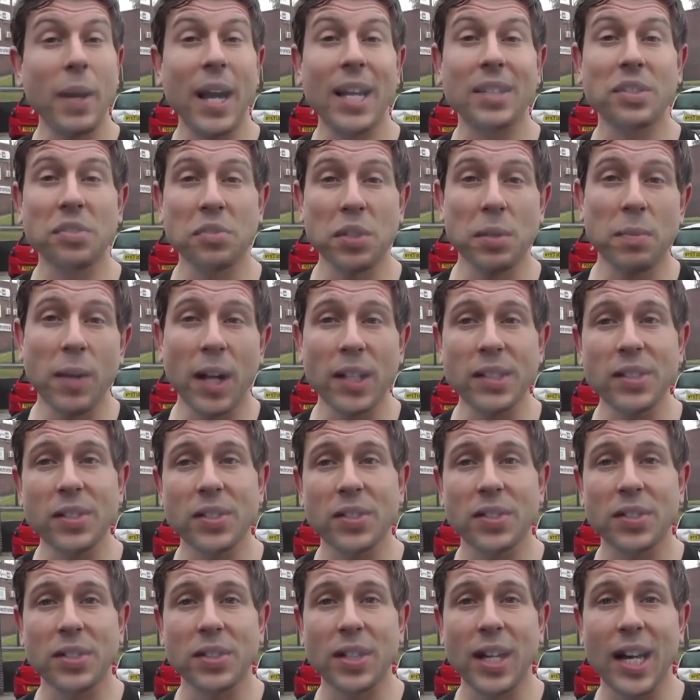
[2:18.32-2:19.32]
the past 3
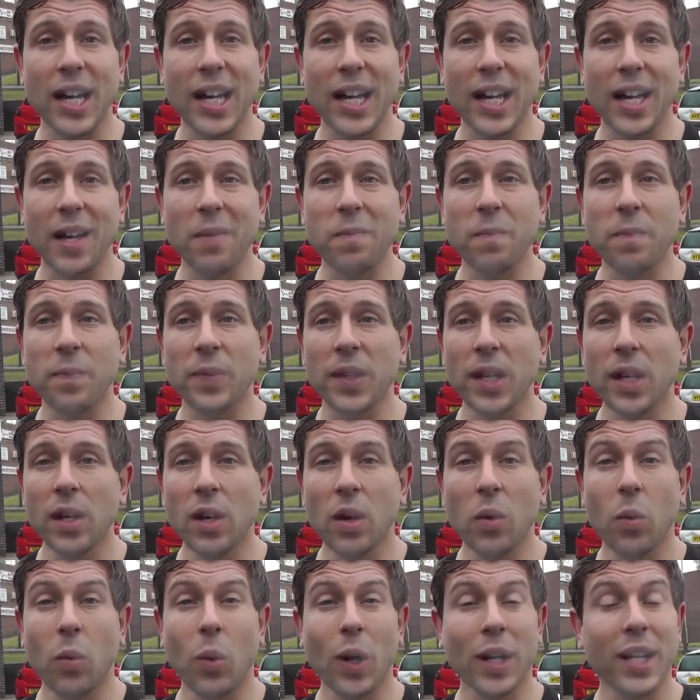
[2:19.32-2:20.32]
months,
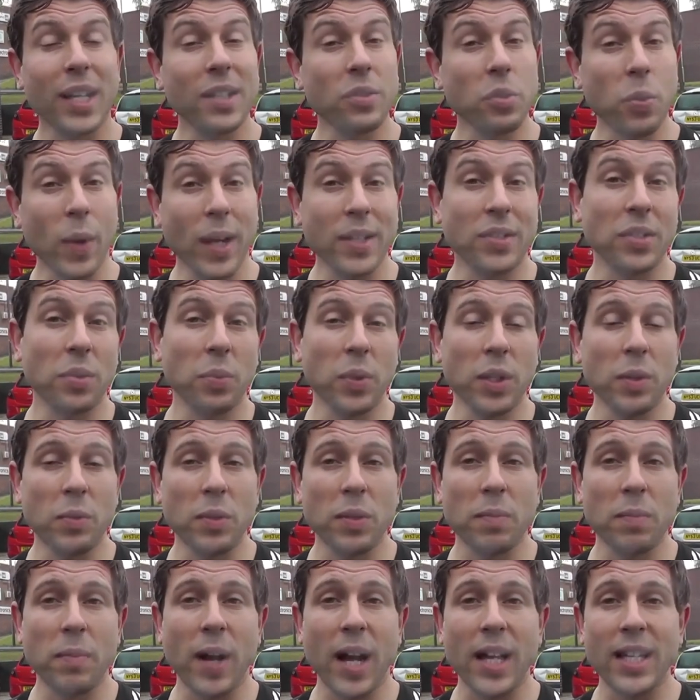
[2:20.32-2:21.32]
working twice a week
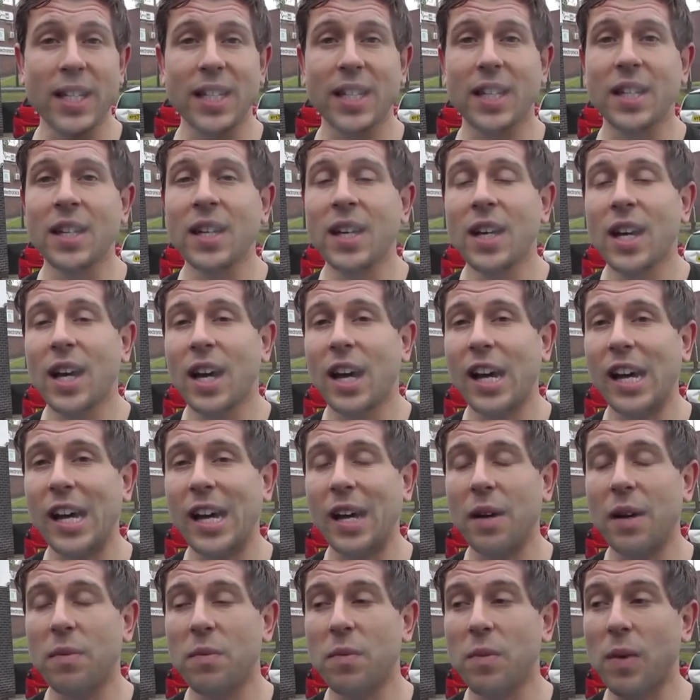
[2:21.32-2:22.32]
with Mike,
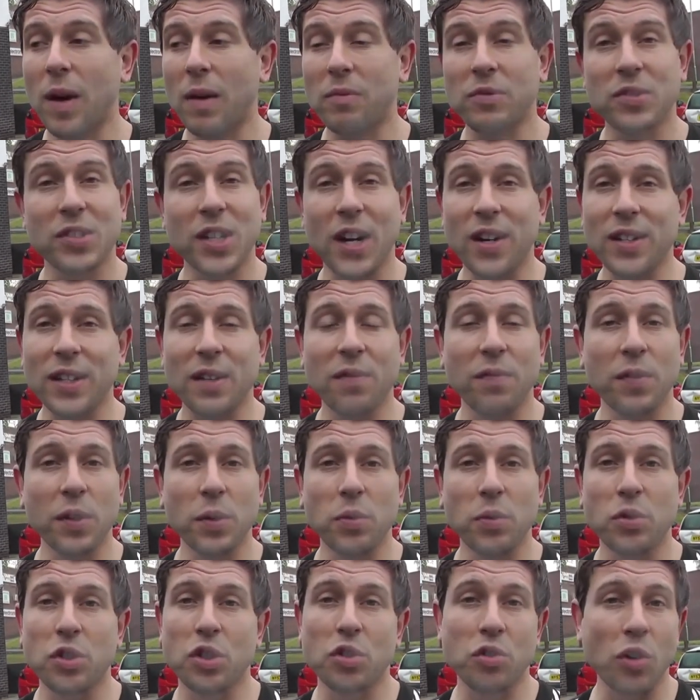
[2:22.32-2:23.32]
certainly
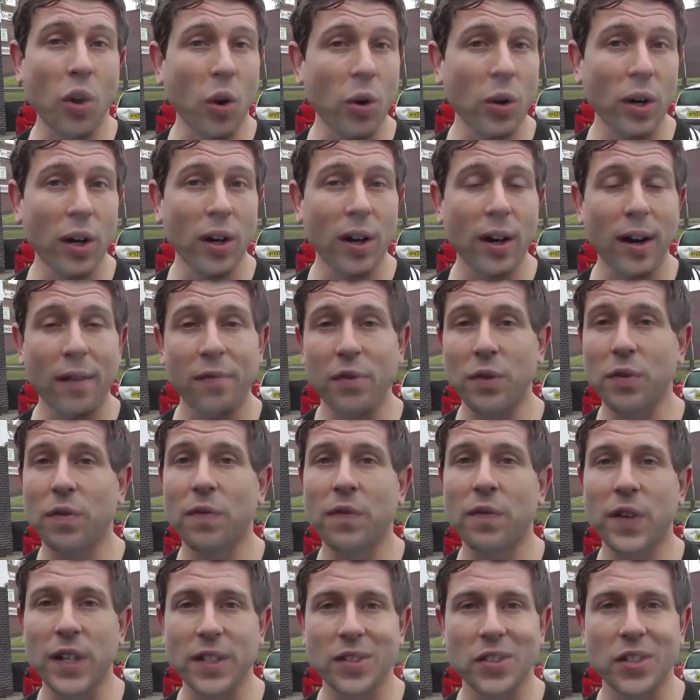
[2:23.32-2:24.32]
feel stronger, I feel
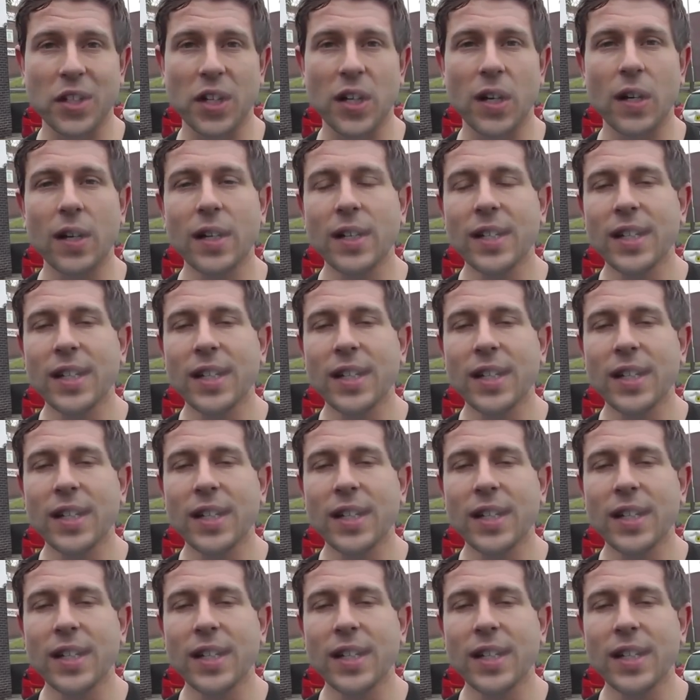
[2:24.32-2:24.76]
fitter.